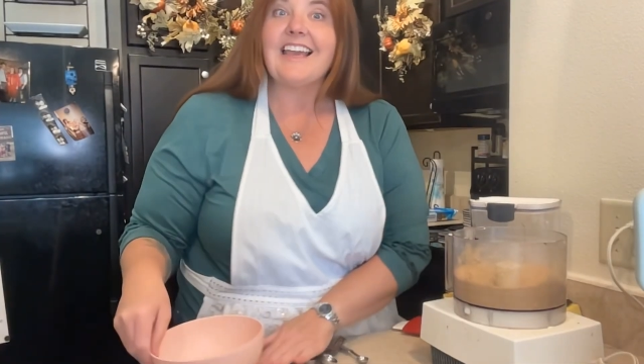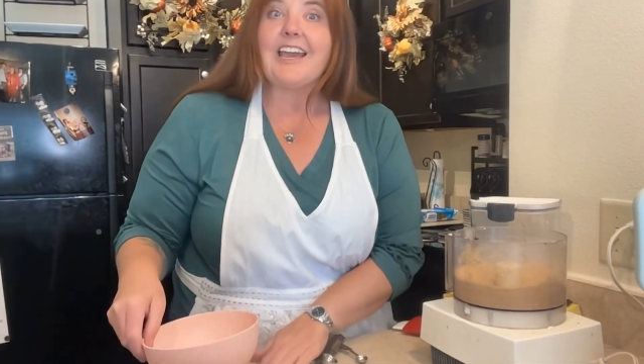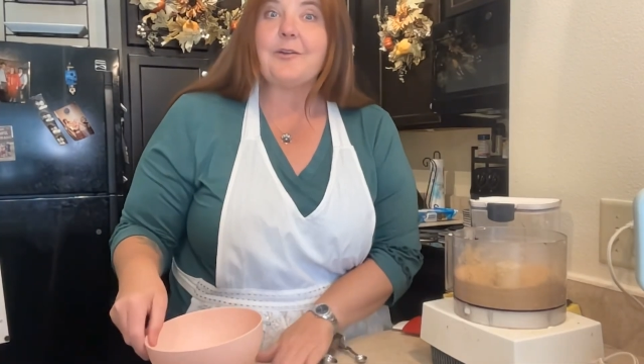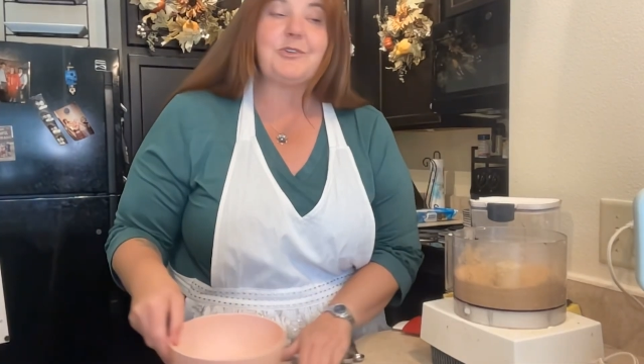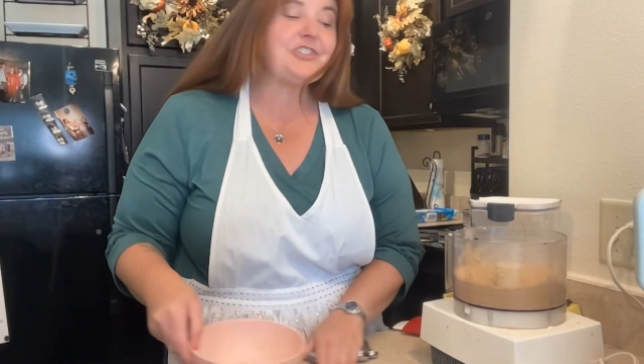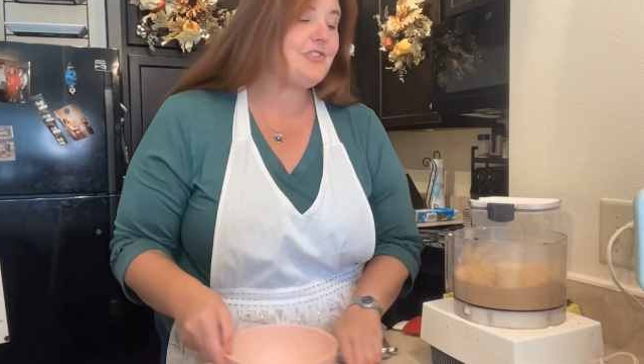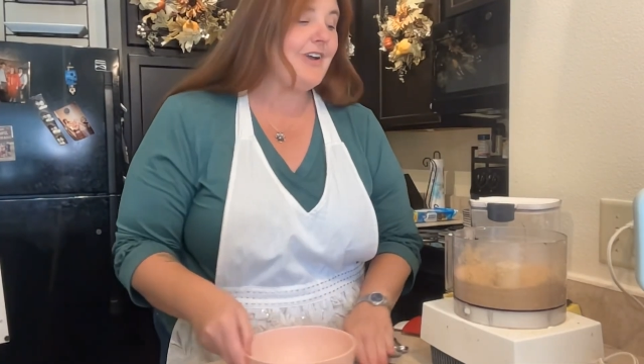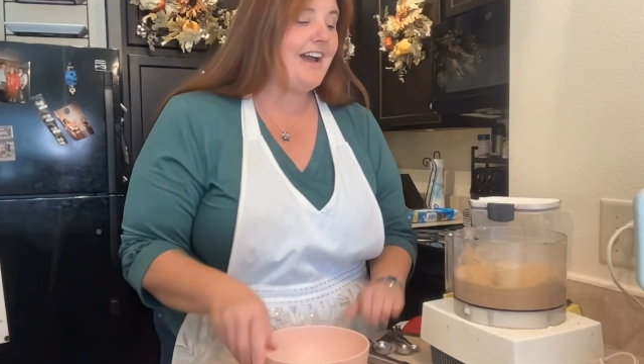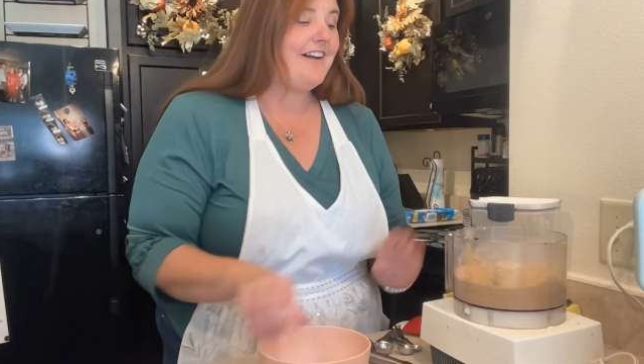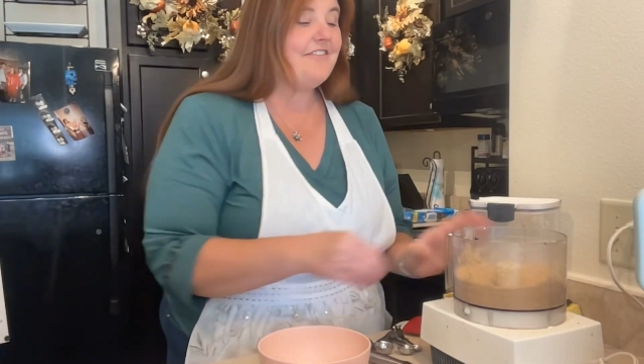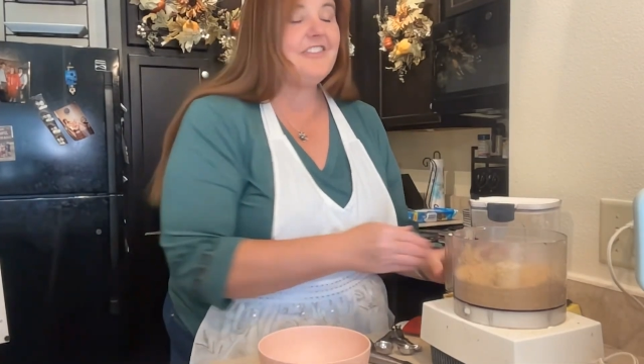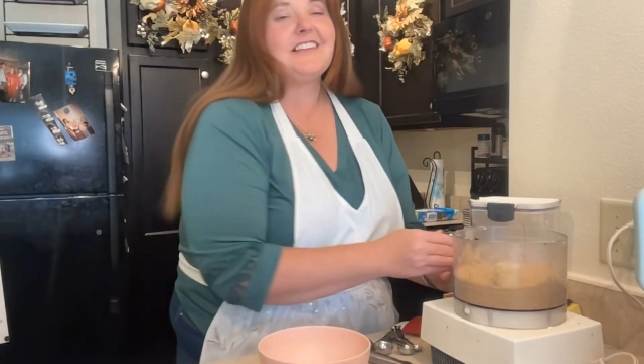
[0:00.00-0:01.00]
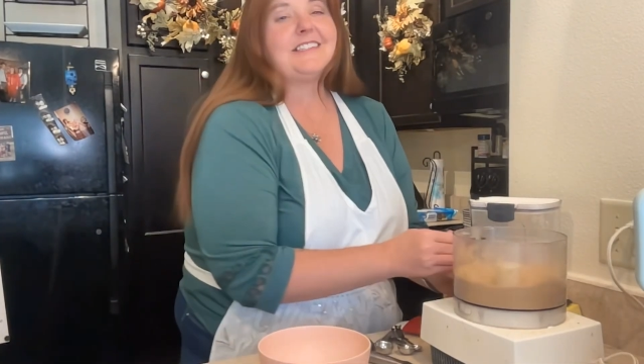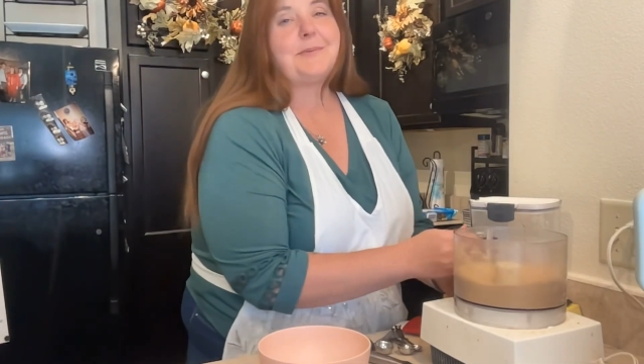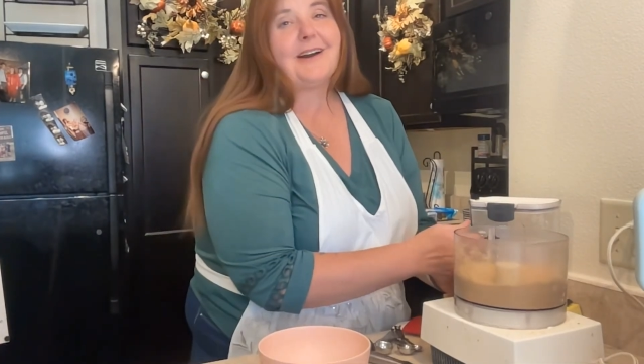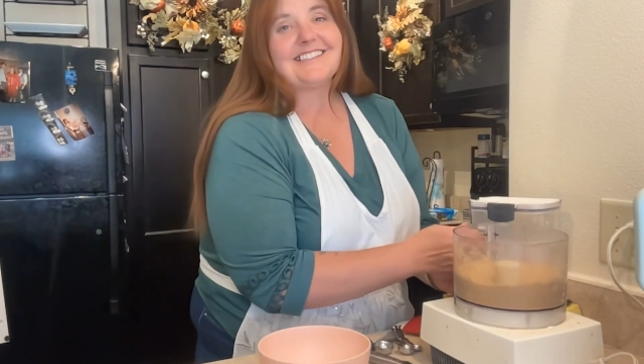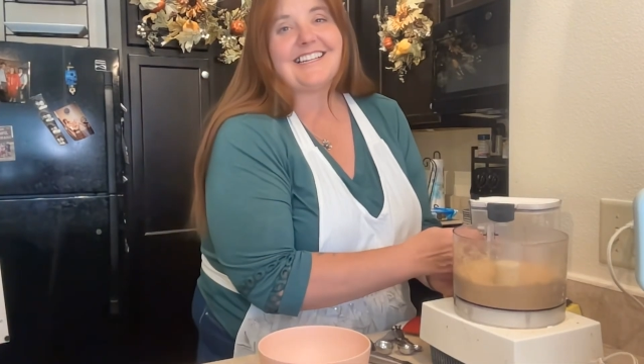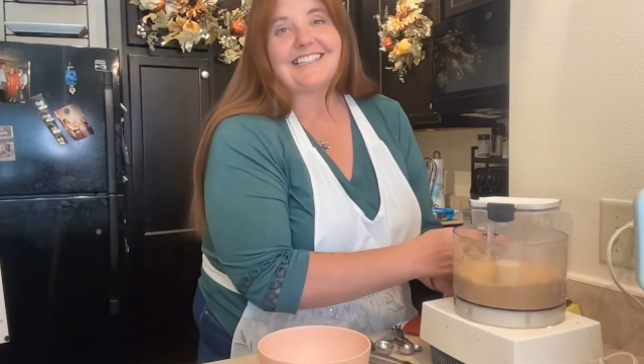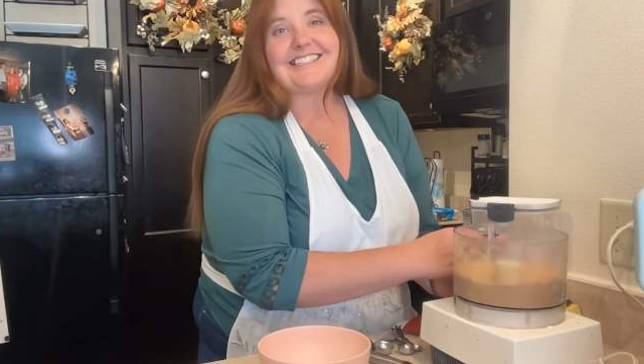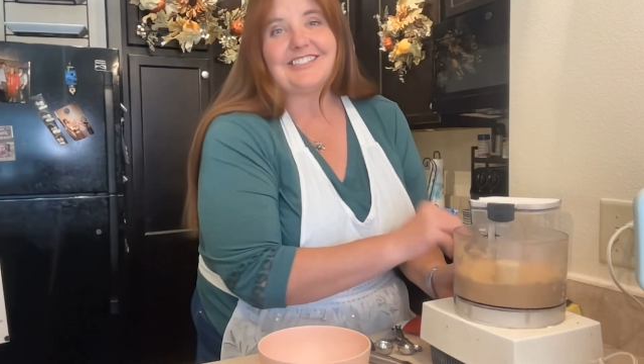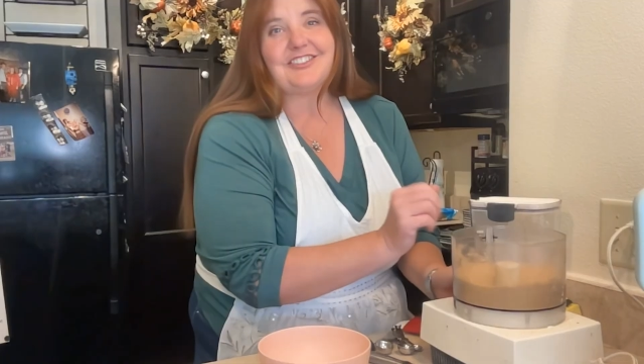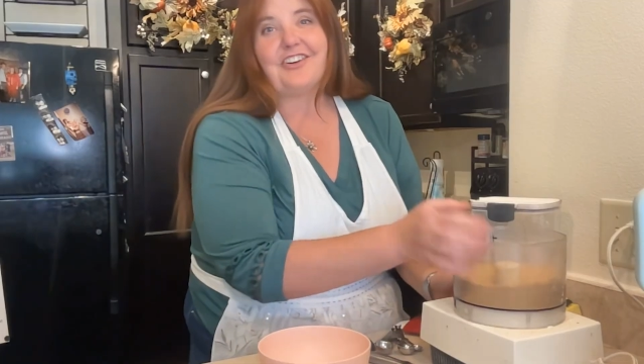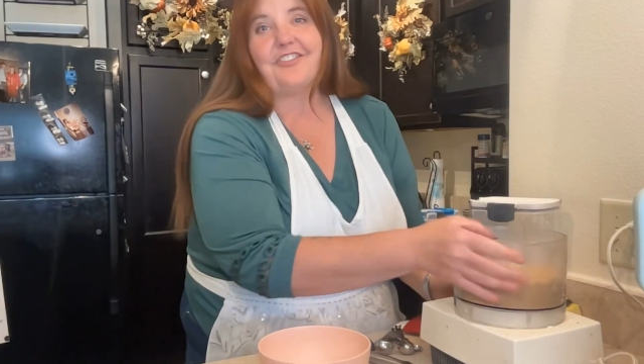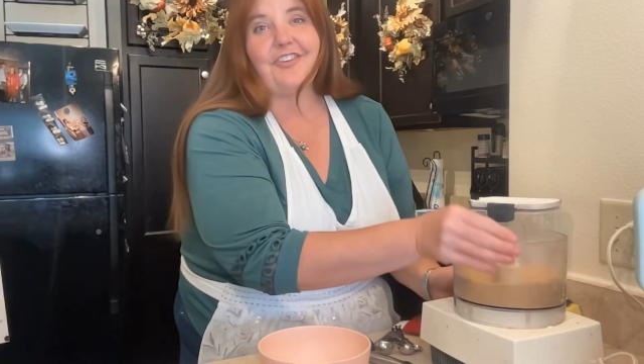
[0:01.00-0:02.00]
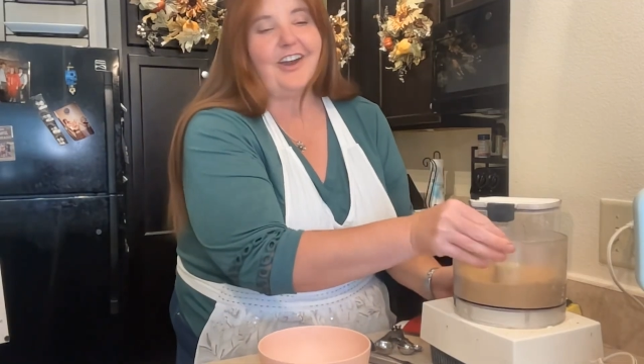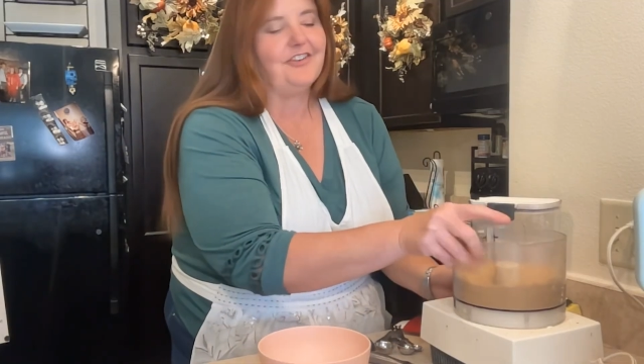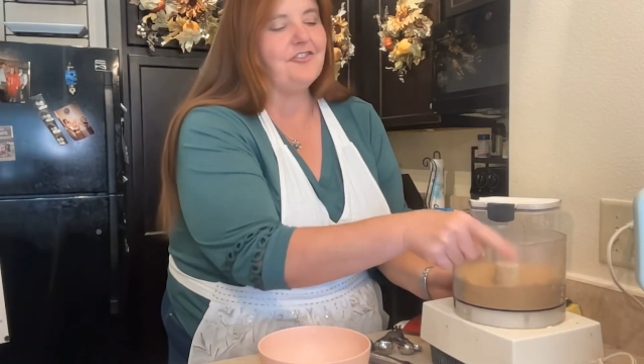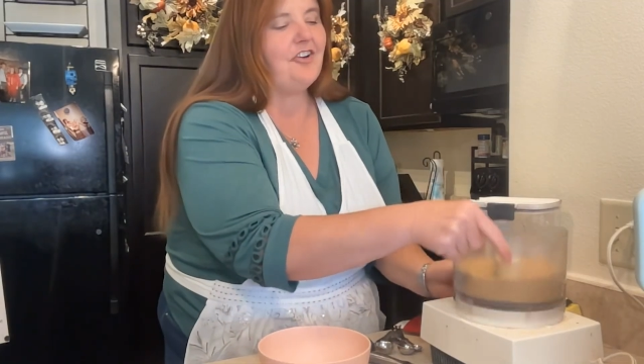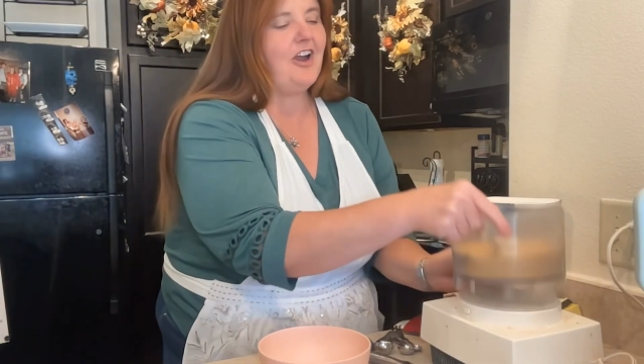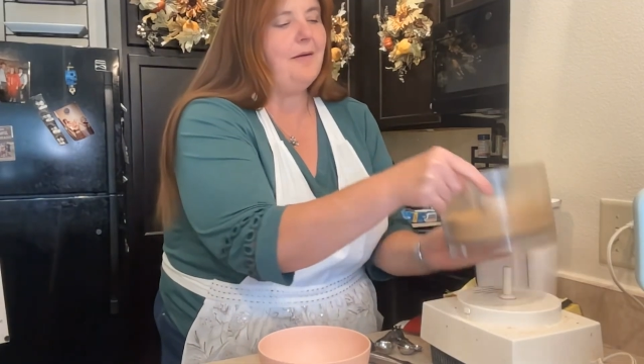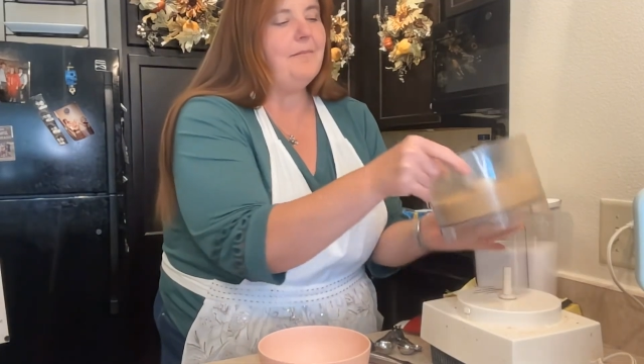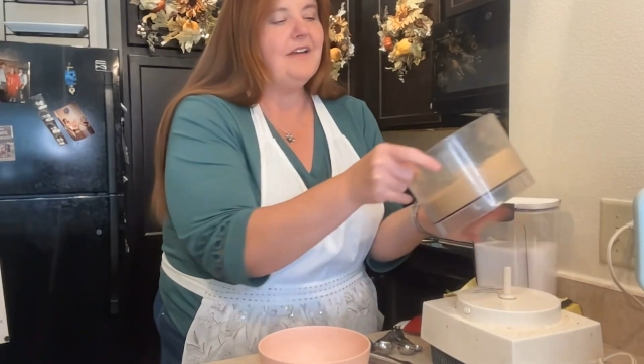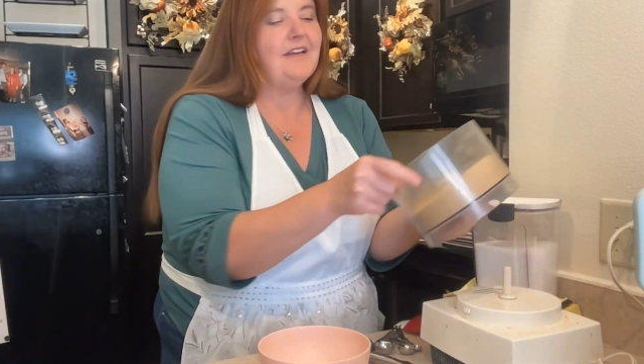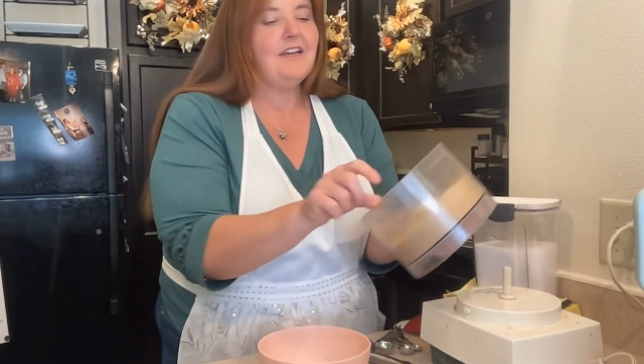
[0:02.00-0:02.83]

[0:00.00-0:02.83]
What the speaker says: And once you have these processed into a fine crumb,